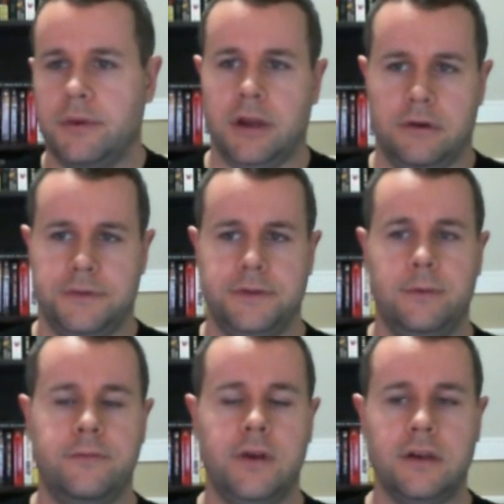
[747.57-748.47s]
There we go. So
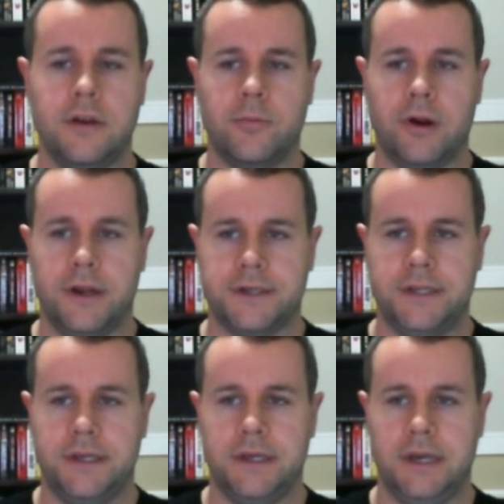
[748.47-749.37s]
we've created our
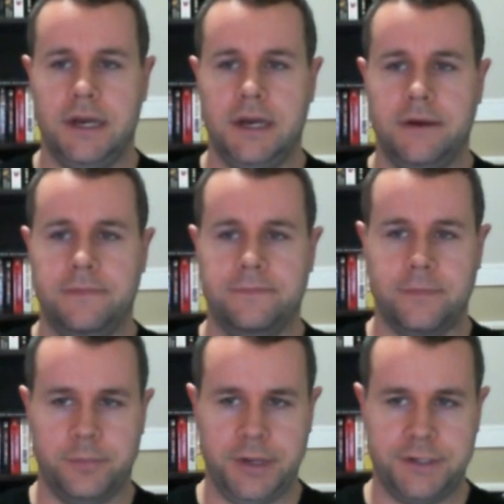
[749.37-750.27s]
product um,
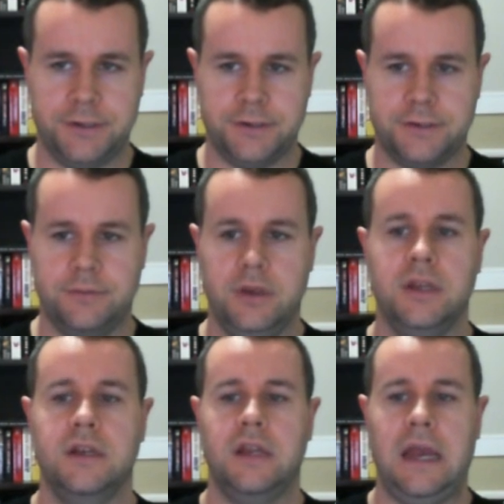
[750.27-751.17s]
for pictures. We
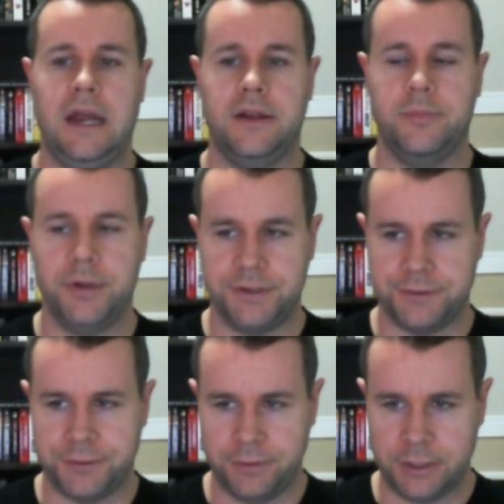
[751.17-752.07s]
can add a
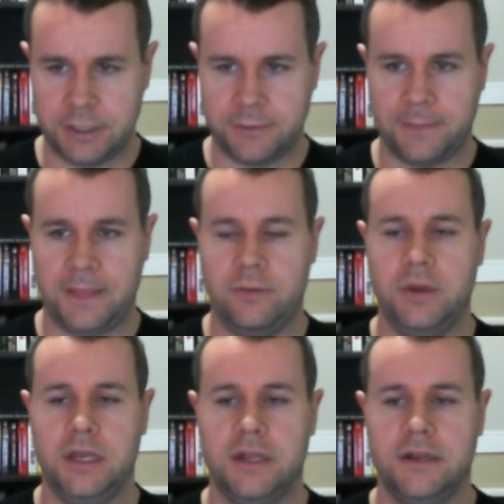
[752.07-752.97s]
picture to it, and
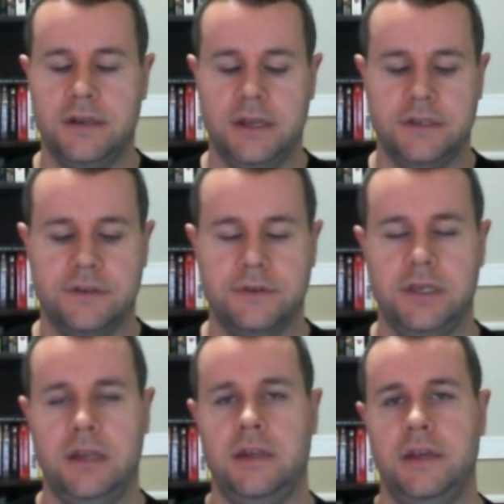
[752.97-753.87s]
we can
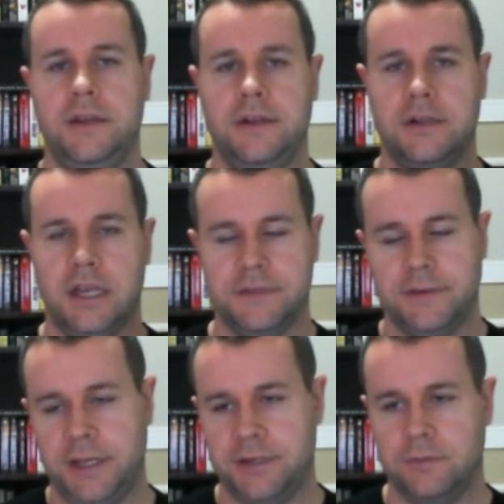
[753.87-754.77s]
associate a
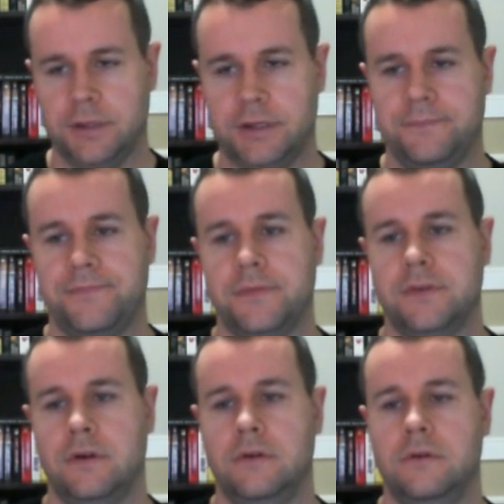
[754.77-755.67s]
classification with it.
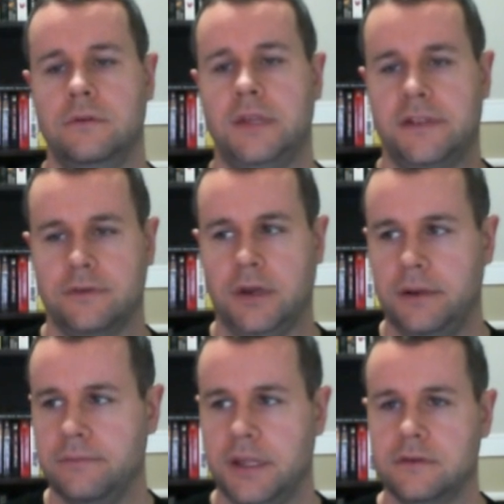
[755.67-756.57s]
So that's great.
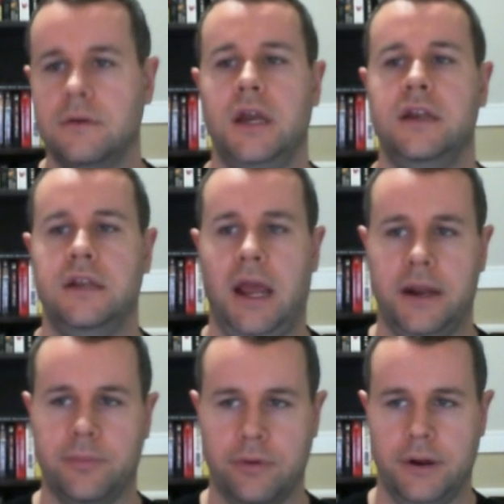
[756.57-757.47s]
Let's go ahead and
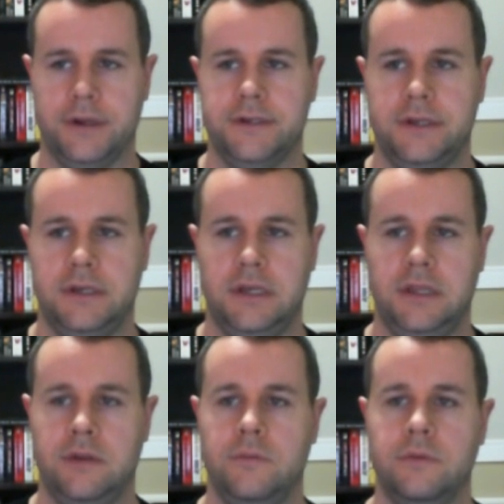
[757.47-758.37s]
add a product,
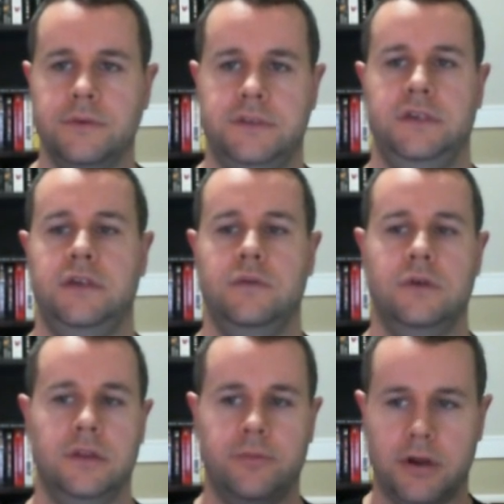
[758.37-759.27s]
and then we will see
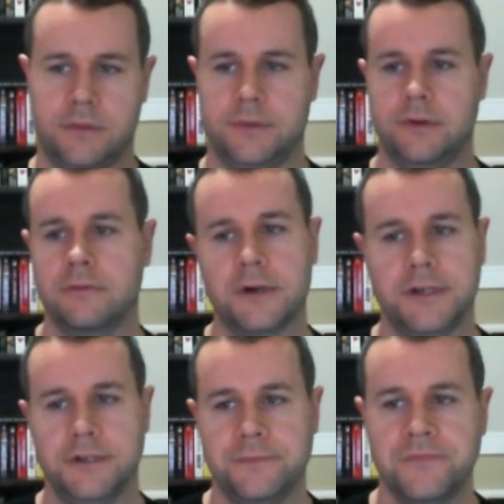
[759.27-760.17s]
one of the problems we're going to run
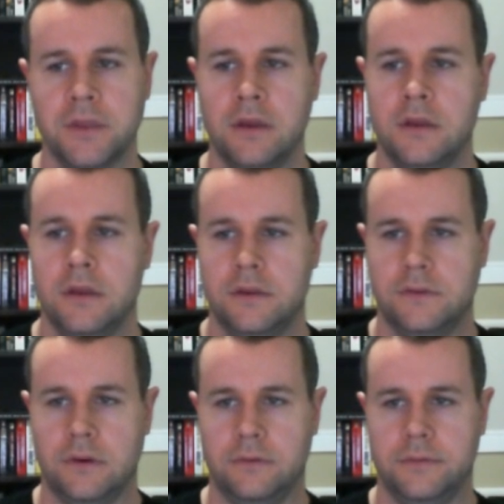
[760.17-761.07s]
into.
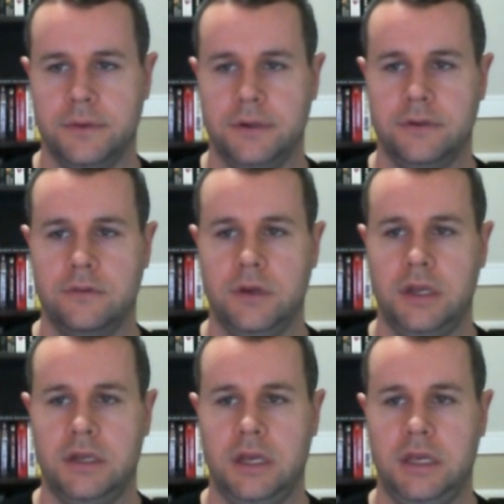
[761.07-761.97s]
So I'm going to
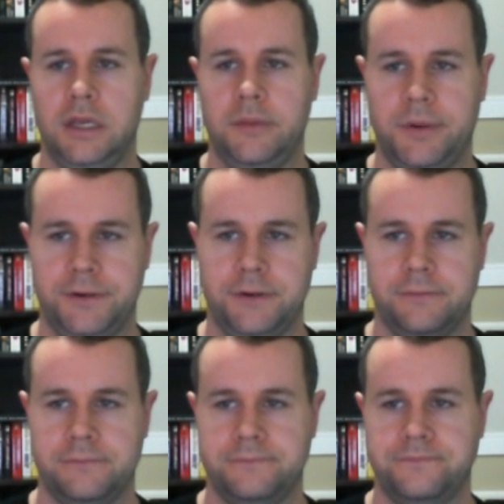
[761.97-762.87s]
create a picture,